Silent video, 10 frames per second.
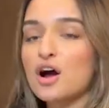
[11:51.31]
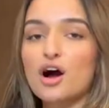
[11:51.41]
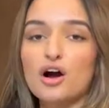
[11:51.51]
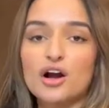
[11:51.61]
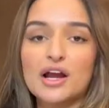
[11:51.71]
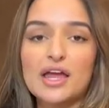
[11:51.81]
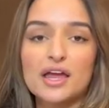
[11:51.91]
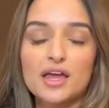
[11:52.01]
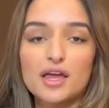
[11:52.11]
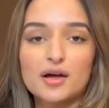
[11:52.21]
are
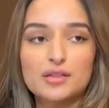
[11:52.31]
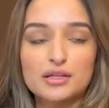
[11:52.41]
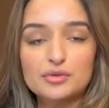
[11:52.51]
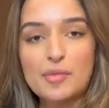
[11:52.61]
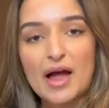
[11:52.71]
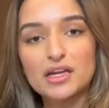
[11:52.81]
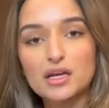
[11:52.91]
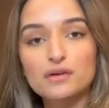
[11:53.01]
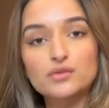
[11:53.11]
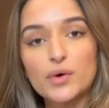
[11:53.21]
a little packet
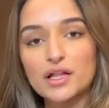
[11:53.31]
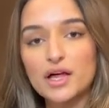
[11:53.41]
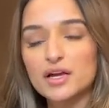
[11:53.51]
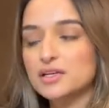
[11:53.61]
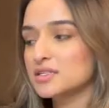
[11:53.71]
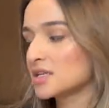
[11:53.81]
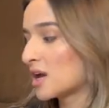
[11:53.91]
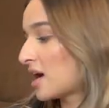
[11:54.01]
of quail eggs